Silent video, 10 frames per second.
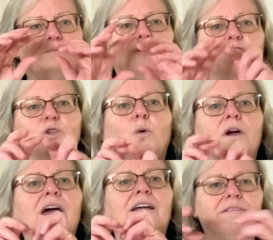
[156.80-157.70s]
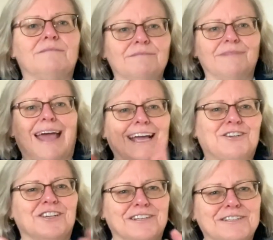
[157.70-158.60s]
shortcut
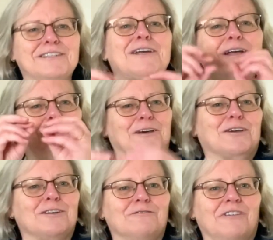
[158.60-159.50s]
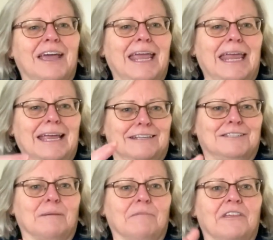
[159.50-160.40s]
actions that convey
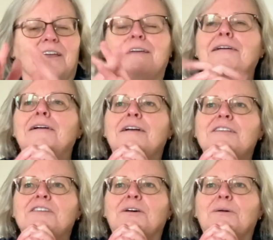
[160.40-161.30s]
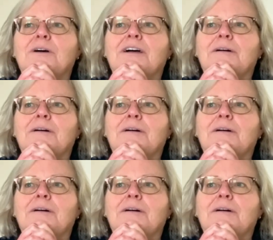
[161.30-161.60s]
something. So